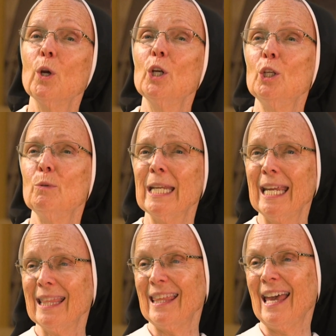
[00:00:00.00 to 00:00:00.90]
where do you
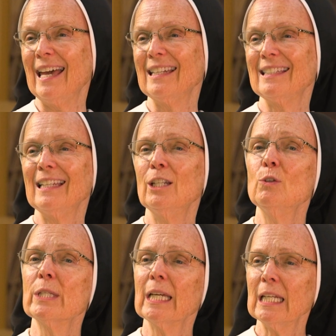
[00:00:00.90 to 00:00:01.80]
take that? And
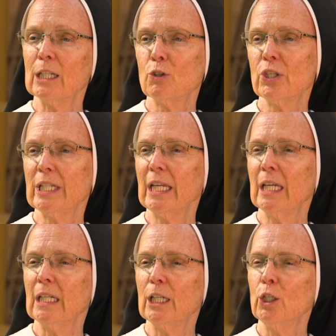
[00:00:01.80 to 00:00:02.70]
who's going to
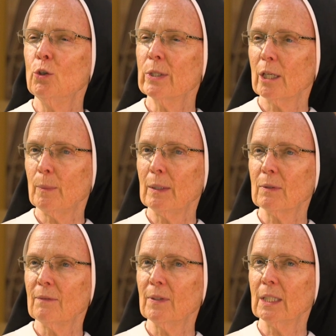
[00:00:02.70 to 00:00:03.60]
understand? And who's going to be
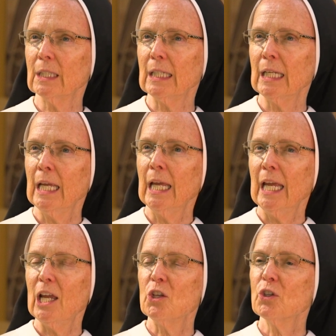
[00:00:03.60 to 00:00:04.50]
able to feel it?
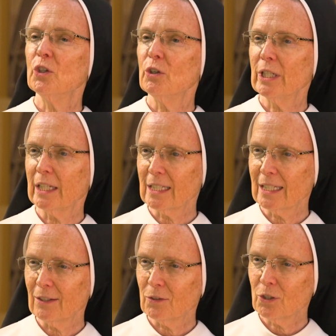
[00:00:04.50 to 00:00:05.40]
And so you take
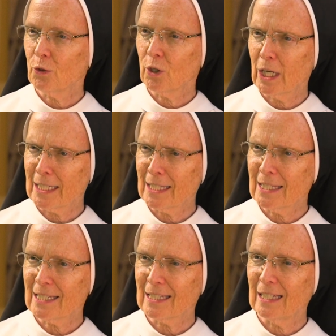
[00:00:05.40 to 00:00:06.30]
it to
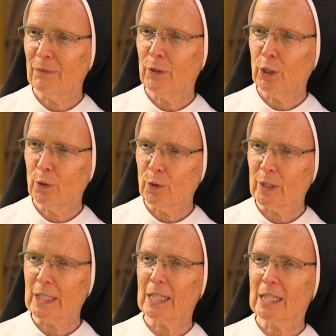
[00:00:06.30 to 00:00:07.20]
Christ in the
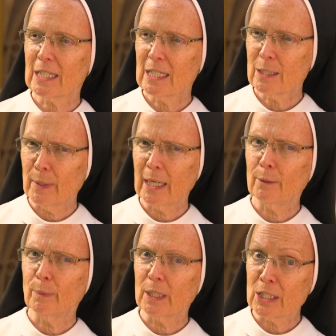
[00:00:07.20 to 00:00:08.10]
Eucharist, His body,
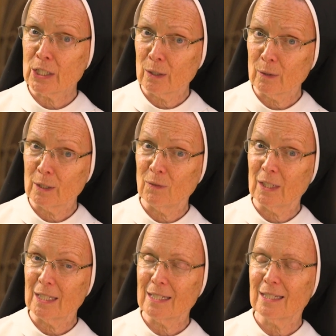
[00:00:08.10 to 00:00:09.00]
blood, soul, and
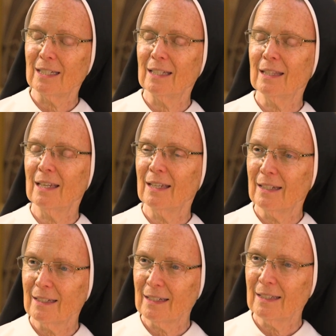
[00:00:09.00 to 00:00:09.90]
divinity
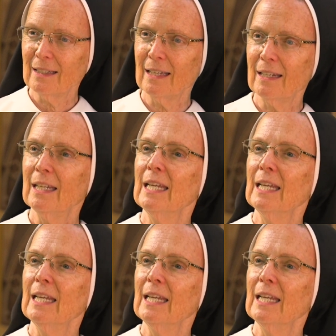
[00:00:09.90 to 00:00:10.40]
in that